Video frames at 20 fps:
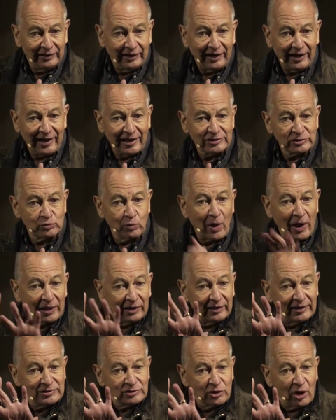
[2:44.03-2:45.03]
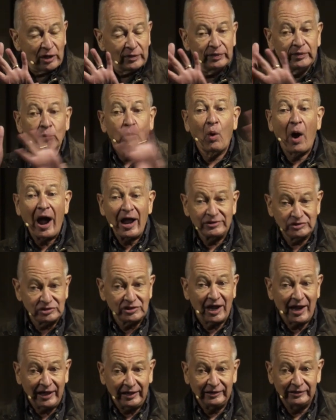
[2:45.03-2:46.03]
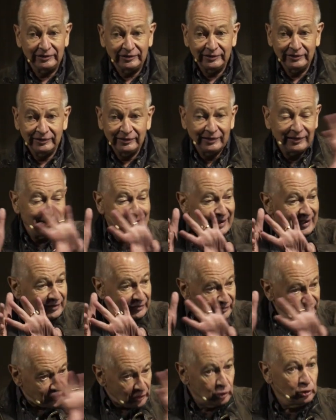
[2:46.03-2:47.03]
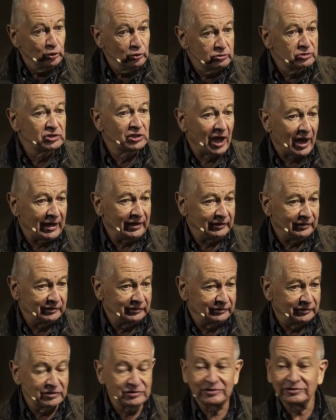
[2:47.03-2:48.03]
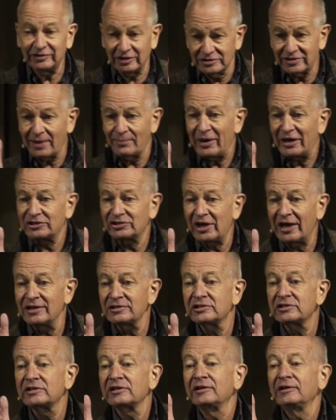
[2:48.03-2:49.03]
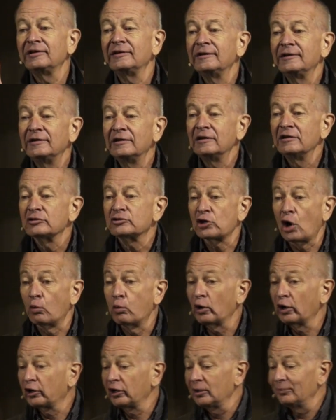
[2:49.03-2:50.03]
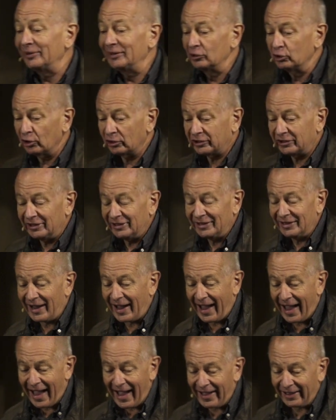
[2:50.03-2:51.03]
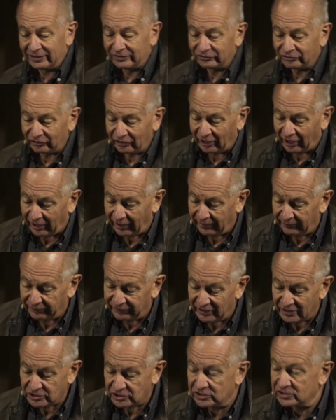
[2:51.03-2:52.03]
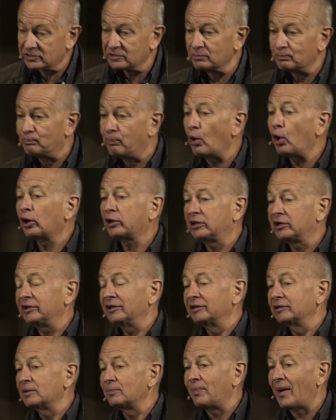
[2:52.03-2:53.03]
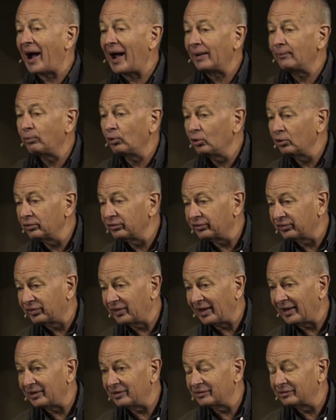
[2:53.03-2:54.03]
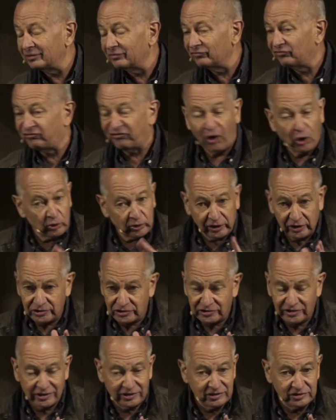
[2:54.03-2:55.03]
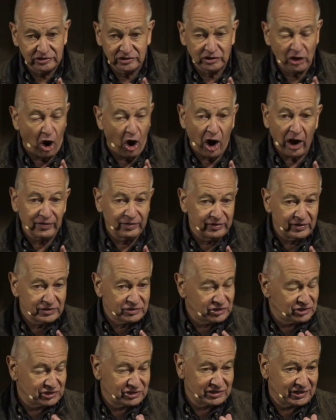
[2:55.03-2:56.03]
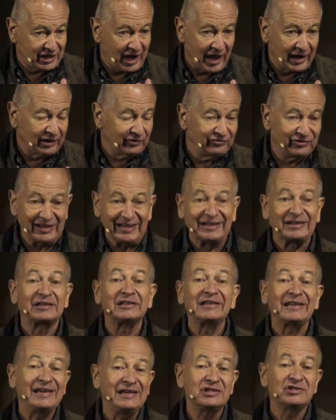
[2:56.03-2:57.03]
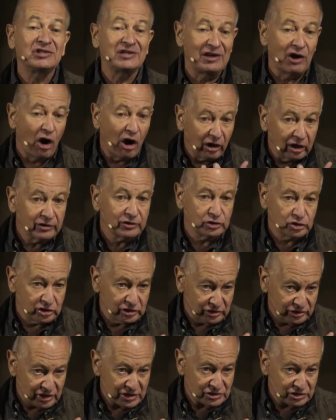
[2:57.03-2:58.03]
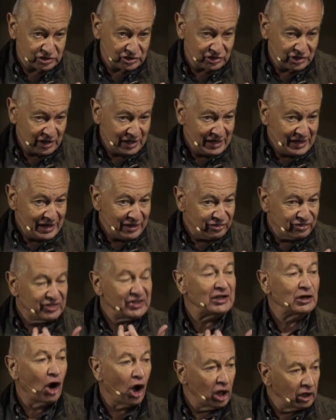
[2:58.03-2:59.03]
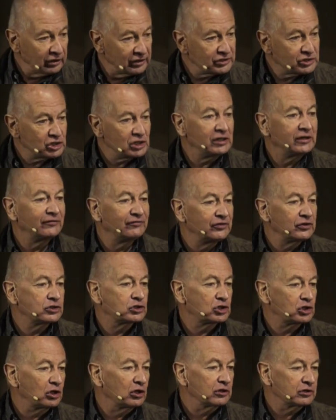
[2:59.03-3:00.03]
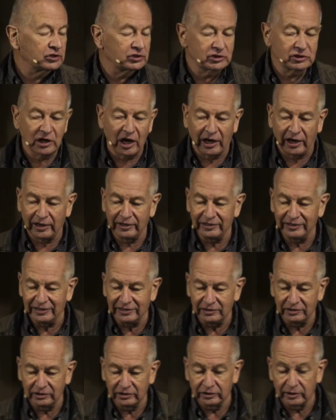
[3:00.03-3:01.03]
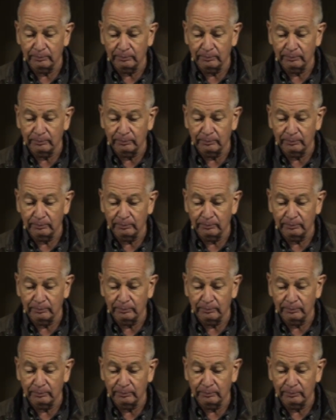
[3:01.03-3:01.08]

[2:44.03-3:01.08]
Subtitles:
as well as on the why side and the who side. Does that make sense? So we're going to be looking at this book in the Bible that focuses on this kind of ecclesiology, this theology of the church in the